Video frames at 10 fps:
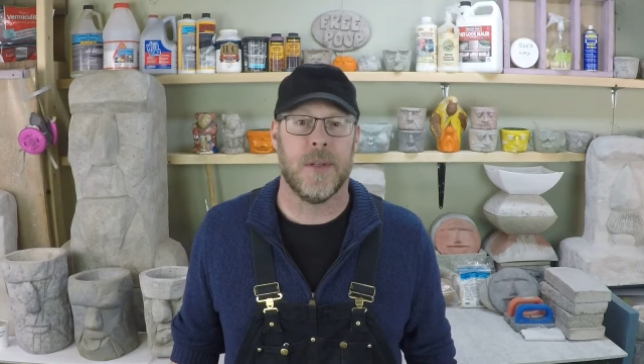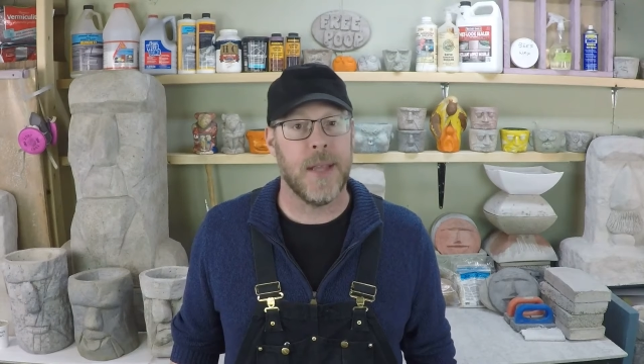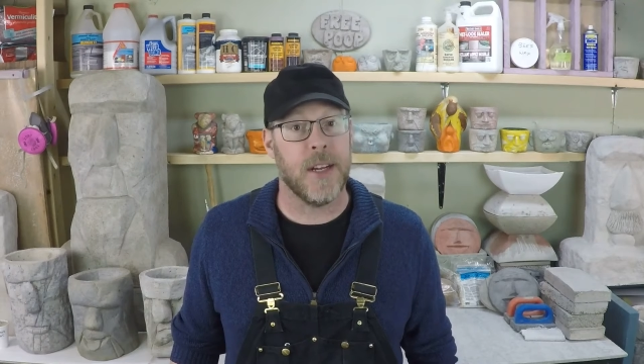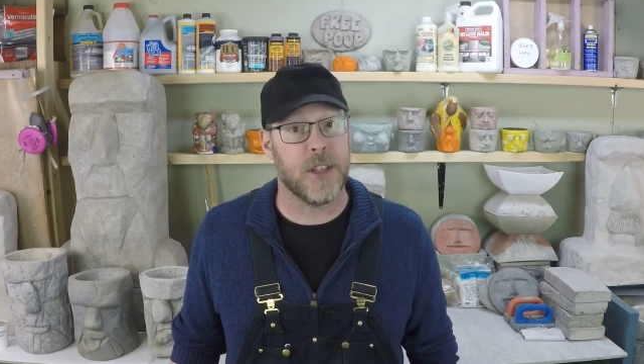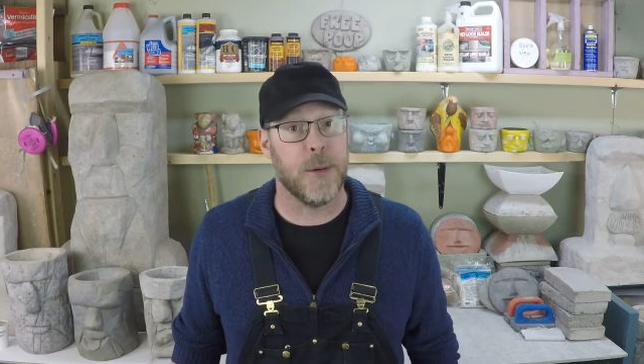
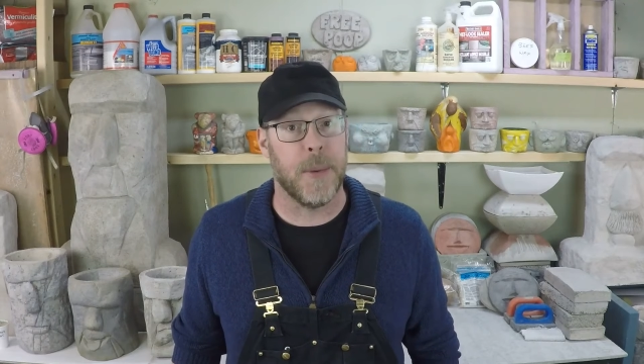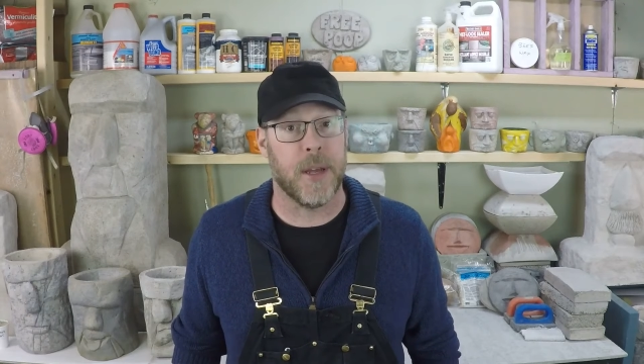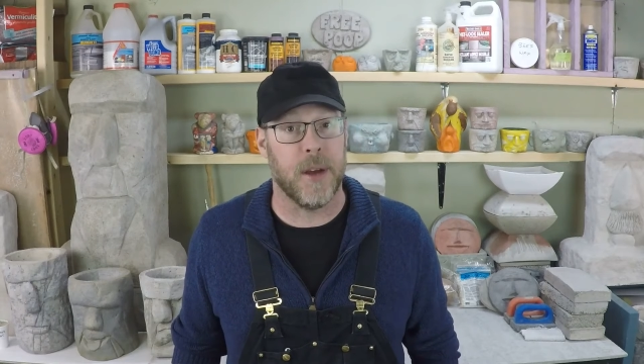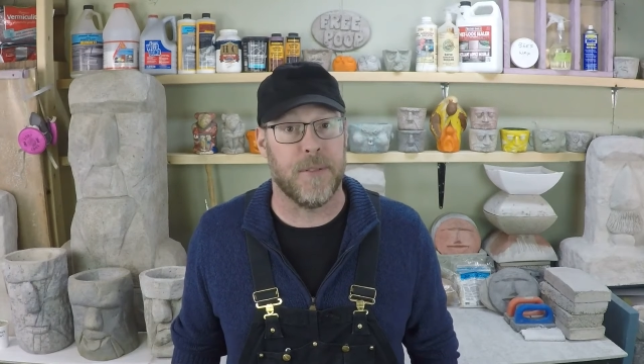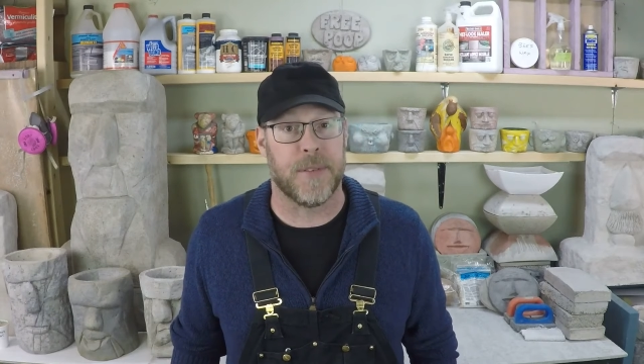That should be
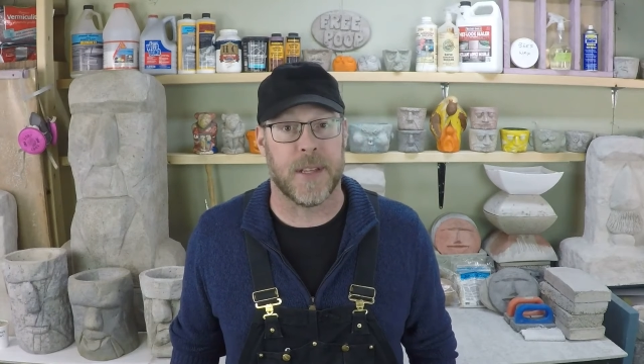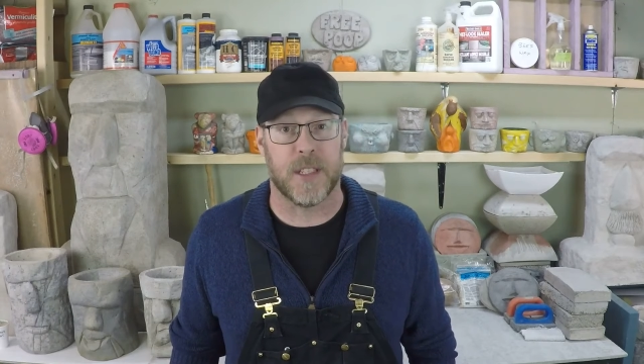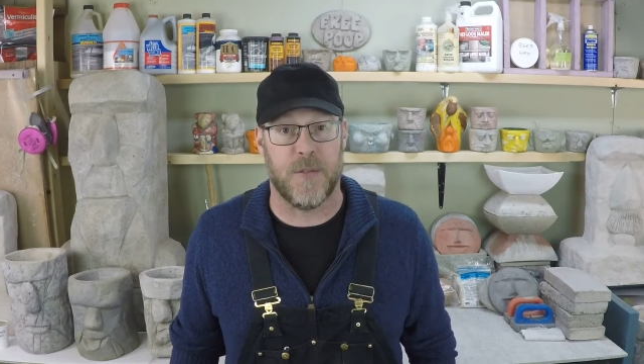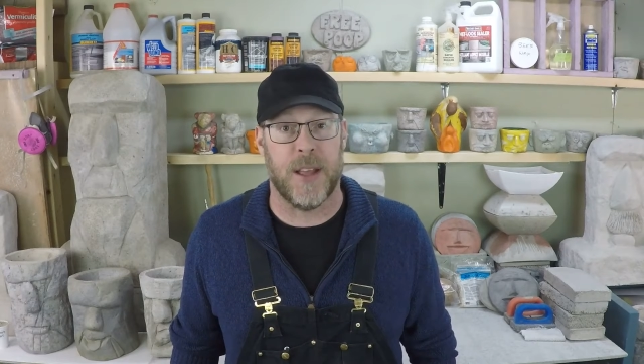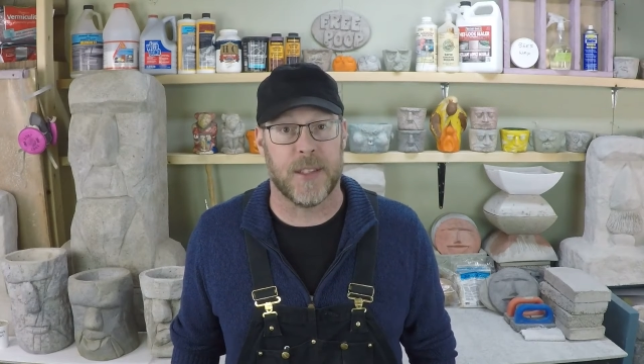good for
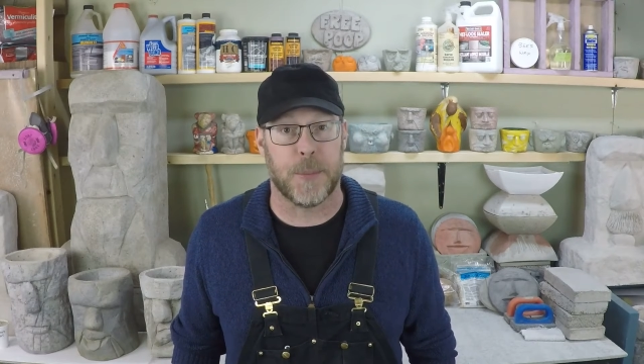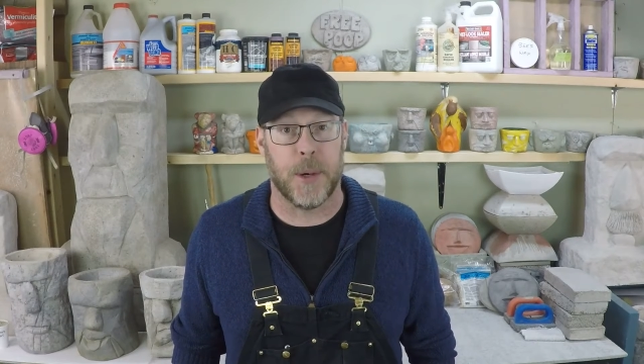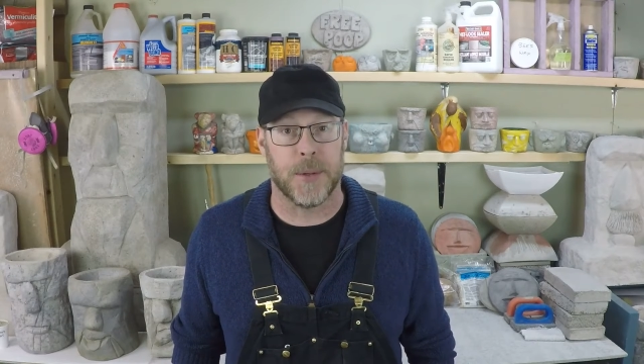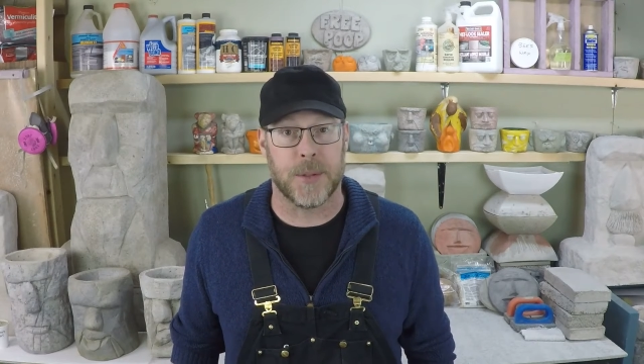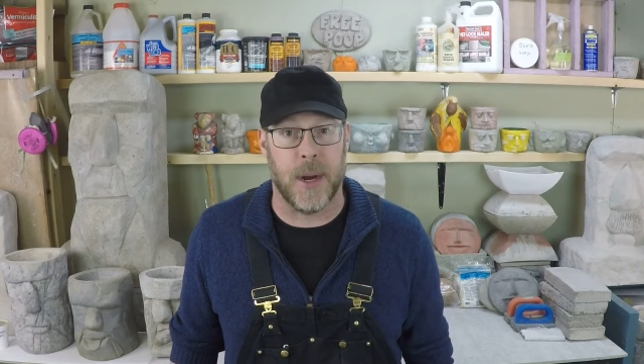this fence
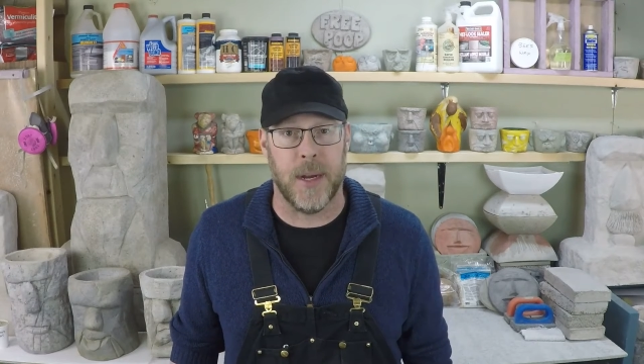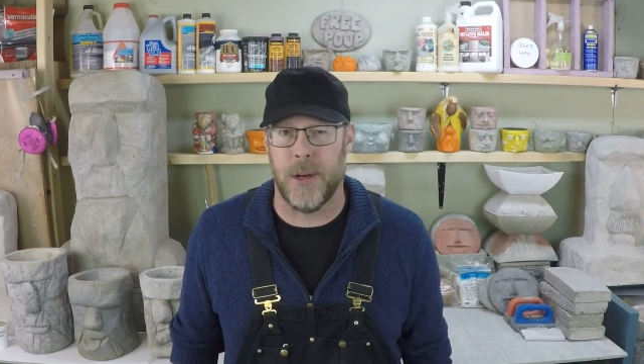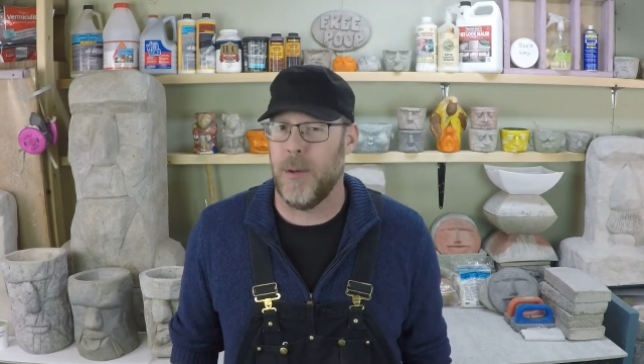post, right?